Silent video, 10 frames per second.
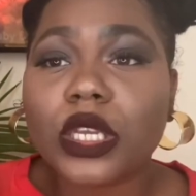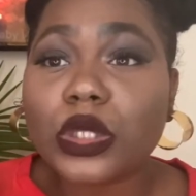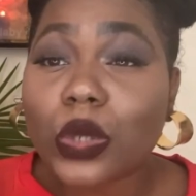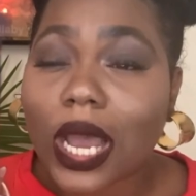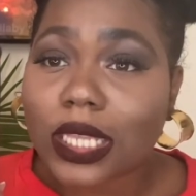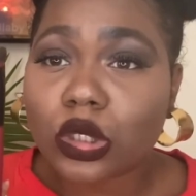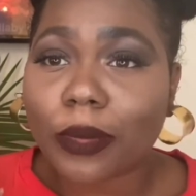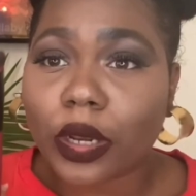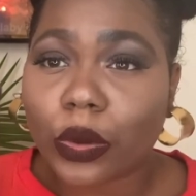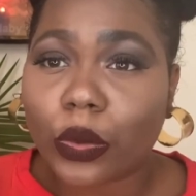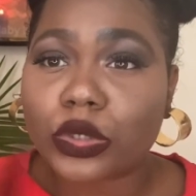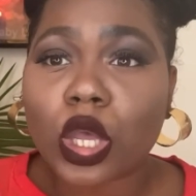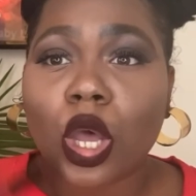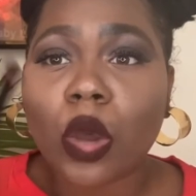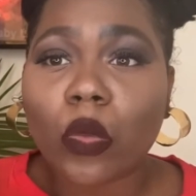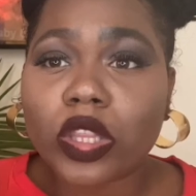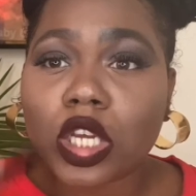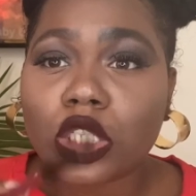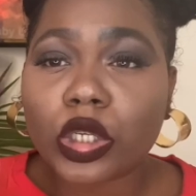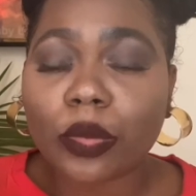To contour my nose with a
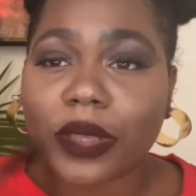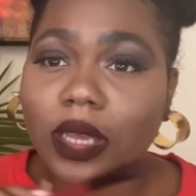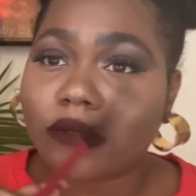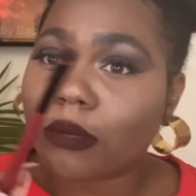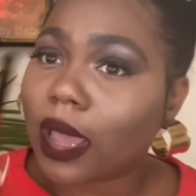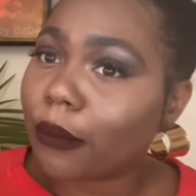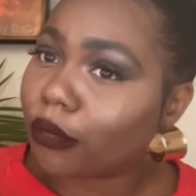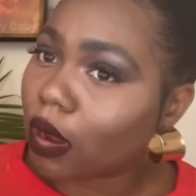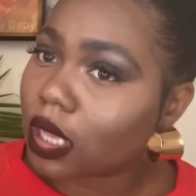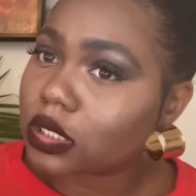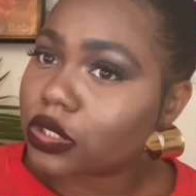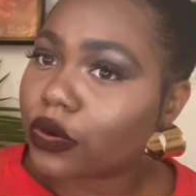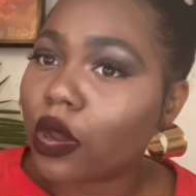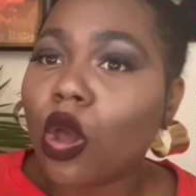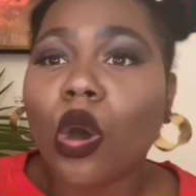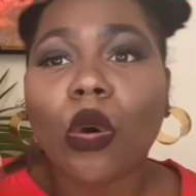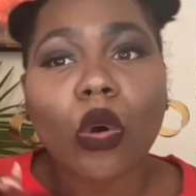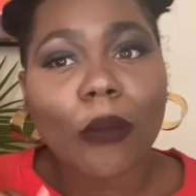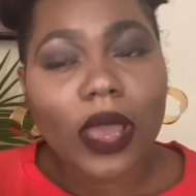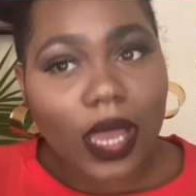little bit of my bronzer or
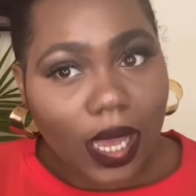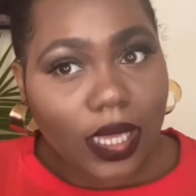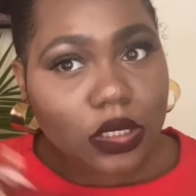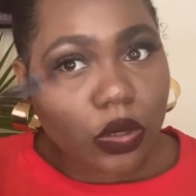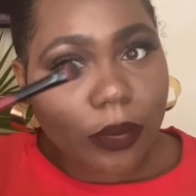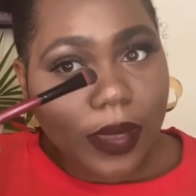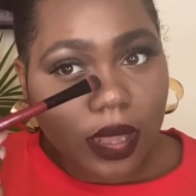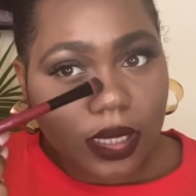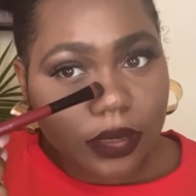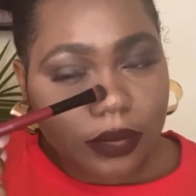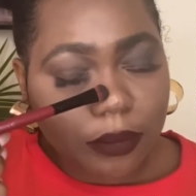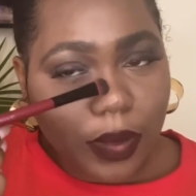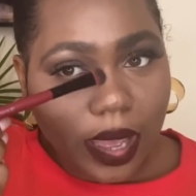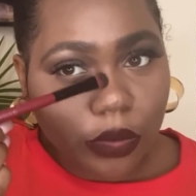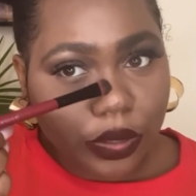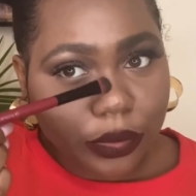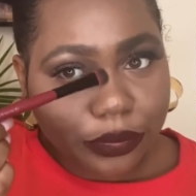my contour palette powder.